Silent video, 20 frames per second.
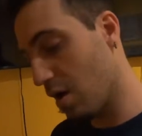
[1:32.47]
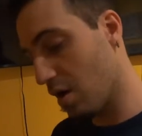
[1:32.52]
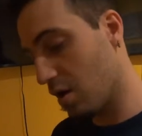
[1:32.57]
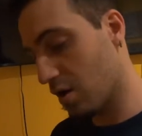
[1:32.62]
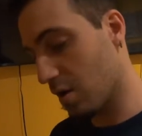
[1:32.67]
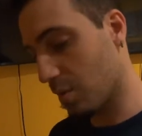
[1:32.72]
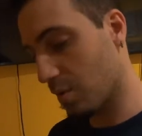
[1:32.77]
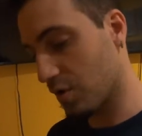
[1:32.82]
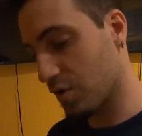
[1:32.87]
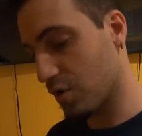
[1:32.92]

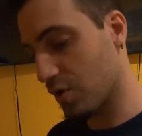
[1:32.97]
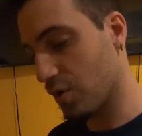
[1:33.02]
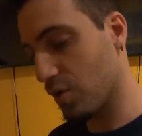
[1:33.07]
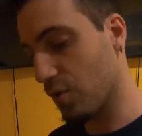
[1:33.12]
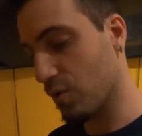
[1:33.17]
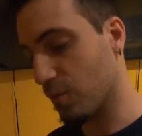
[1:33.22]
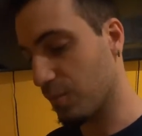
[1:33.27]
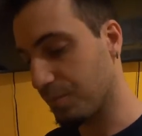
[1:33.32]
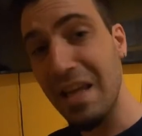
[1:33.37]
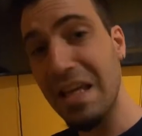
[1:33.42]
Number
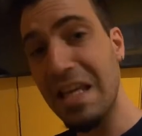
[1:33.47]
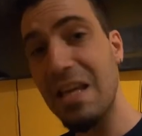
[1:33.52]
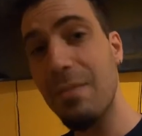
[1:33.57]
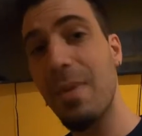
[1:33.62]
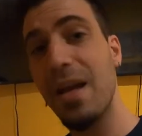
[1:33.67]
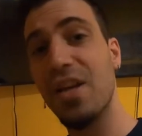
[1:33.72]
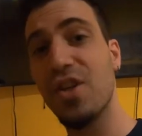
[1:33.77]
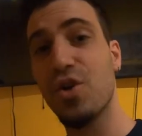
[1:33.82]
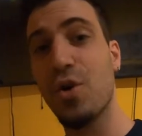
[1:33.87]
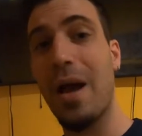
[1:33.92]
two,
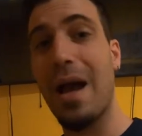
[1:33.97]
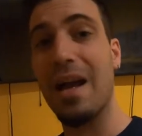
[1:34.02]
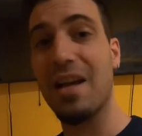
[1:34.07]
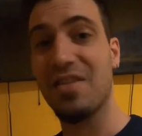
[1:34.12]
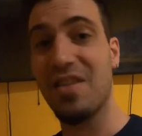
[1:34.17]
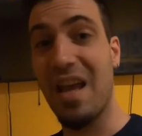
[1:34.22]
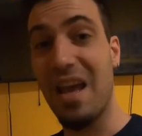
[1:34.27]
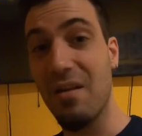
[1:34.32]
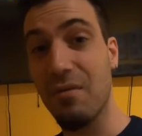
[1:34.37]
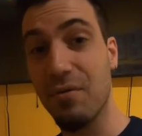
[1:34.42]
eBay
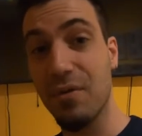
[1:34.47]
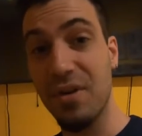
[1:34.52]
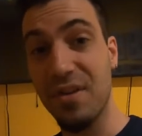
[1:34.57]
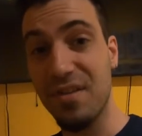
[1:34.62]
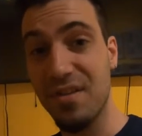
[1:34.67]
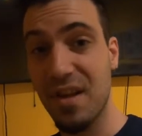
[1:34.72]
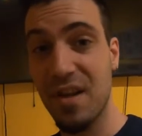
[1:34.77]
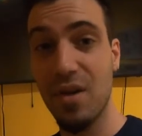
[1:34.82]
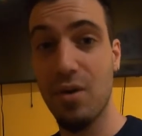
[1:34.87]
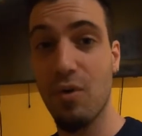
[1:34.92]
tracks every
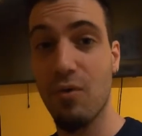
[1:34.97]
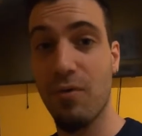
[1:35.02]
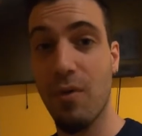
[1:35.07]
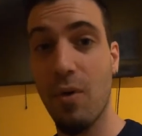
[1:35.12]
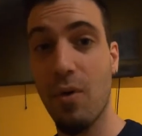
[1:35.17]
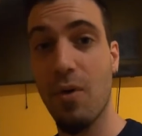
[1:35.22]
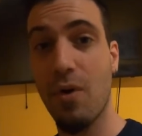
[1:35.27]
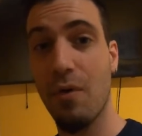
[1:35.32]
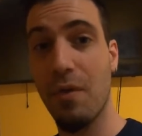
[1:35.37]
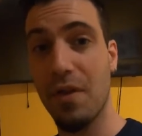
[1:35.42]
single
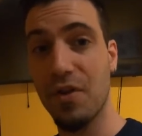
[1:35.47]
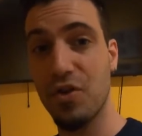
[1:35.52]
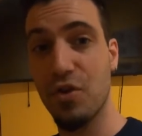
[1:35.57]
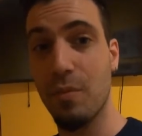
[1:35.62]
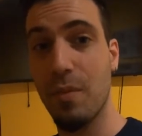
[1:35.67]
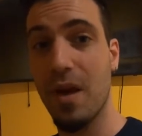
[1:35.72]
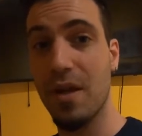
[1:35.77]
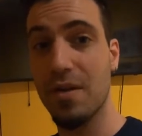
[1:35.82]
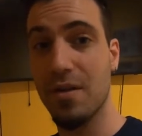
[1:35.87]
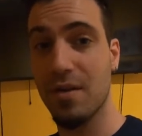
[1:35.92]
phone call that you
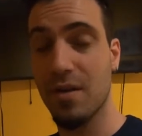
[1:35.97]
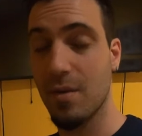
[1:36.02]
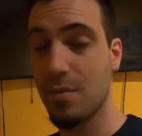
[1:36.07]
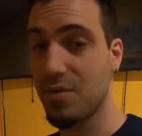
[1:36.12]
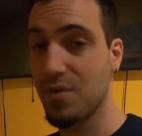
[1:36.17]
make to them.